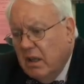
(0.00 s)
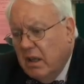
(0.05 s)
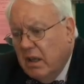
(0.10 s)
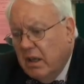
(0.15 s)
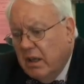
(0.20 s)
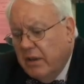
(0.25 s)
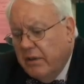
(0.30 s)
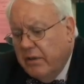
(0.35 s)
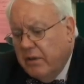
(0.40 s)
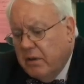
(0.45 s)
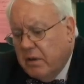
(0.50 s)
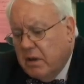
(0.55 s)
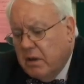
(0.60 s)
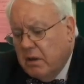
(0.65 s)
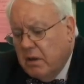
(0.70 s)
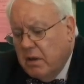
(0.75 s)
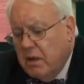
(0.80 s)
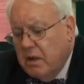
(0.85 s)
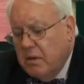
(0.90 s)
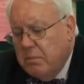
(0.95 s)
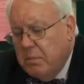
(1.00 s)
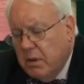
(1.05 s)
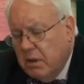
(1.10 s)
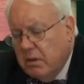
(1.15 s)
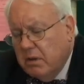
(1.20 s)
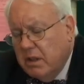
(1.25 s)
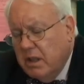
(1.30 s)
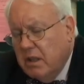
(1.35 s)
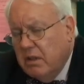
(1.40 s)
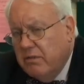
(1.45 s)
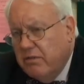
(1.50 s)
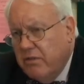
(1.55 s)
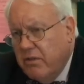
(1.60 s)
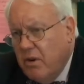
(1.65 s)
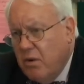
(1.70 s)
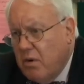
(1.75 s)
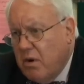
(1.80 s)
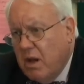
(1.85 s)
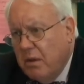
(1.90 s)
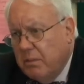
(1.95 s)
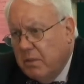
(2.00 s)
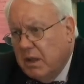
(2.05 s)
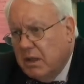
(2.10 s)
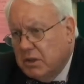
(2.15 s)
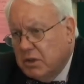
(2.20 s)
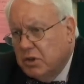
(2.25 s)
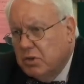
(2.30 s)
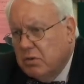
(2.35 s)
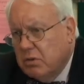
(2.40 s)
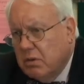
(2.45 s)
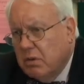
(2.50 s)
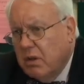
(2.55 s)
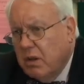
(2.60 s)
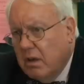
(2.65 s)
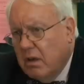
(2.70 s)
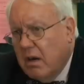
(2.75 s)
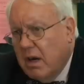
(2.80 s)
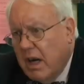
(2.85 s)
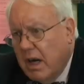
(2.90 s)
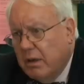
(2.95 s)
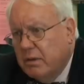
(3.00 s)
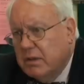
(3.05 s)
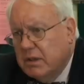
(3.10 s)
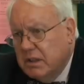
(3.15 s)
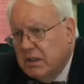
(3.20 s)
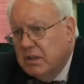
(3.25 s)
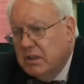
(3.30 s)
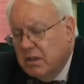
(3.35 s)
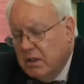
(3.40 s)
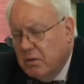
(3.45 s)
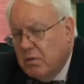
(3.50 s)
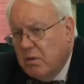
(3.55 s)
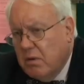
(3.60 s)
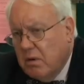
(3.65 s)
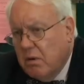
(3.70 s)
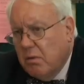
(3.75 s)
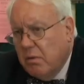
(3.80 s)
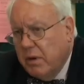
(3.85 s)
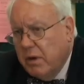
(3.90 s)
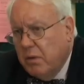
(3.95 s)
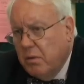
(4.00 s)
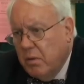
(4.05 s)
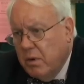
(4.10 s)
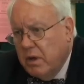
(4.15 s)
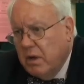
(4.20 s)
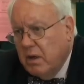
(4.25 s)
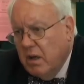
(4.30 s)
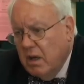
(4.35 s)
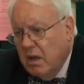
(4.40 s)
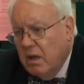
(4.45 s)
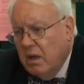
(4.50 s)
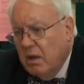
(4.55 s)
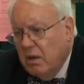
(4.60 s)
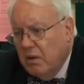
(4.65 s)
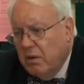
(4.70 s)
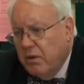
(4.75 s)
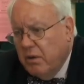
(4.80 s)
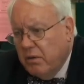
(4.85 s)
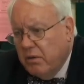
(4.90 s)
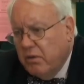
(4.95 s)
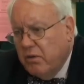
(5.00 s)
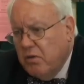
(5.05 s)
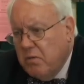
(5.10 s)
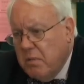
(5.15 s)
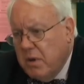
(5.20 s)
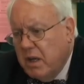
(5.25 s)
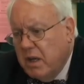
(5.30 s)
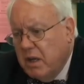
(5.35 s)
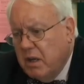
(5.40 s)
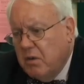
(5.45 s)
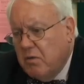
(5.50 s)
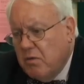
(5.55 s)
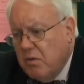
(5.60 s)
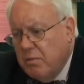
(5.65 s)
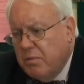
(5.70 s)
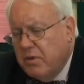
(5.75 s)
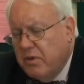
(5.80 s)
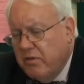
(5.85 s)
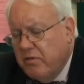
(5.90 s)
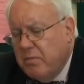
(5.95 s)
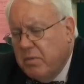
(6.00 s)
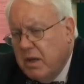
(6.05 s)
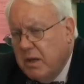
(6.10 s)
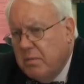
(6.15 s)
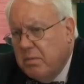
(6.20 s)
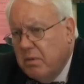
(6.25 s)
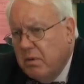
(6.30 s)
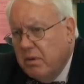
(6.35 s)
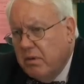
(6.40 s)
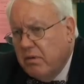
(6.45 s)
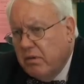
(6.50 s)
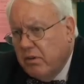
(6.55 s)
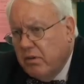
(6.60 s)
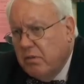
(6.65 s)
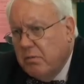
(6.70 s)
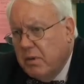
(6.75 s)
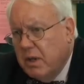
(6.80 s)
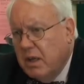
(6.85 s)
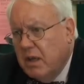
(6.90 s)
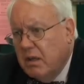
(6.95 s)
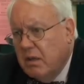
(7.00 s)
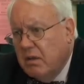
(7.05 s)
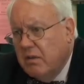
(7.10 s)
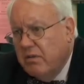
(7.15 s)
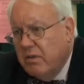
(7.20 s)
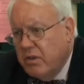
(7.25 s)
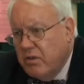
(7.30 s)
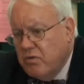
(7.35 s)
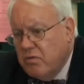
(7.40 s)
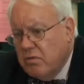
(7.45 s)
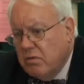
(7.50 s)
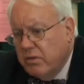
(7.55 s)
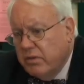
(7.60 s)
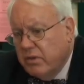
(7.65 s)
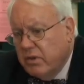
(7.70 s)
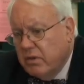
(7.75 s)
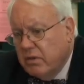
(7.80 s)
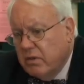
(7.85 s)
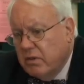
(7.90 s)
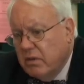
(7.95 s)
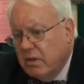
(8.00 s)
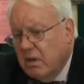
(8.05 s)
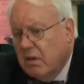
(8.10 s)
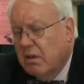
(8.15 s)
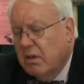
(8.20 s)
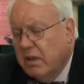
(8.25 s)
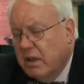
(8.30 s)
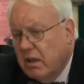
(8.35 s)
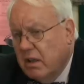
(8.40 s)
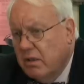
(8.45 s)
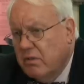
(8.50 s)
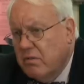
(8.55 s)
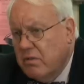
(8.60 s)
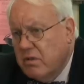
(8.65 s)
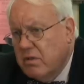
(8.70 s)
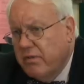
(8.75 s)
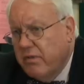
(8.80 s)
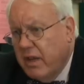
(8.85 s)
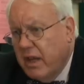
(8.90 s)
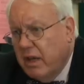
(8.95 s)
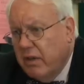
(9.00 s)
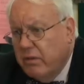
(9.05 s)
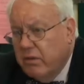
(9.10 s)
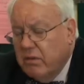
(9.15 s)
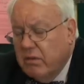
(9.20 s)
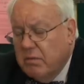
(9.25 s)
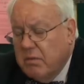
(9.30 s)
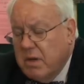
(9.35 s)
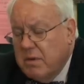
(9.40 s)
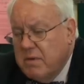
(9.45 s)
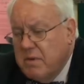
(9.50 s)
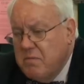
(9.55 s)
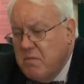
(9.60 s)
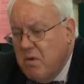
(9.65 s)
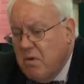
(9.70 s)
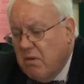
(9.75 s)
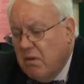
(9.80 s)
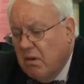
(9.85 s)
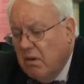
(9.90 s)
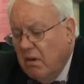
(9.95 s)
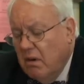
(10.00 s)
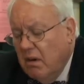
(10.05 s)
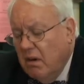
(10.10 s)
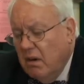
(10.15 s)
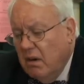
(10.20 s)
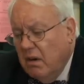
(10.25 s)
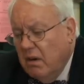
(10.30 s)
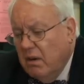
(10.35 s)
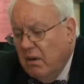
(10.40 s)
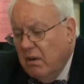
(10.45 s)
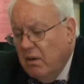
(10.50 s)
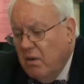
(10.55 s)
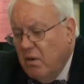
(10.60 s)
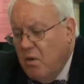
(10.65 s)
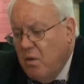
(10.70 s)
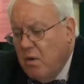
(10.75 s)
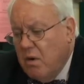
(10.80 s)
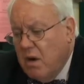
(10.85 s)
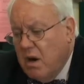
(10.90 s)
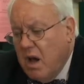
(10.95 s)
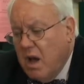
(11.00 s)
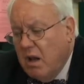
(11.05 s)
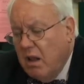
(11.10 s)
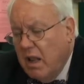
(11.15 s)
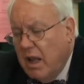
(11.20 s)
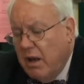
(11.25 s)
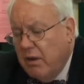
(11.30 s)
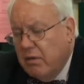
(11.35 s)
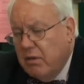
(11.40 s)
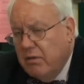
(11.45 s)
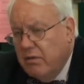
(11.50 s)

the ability to vote, I'm not sure that our house is in order. There are too many groups of people, there are too many individuals, literally hundreds of thousands, maybe more, who are not allowed to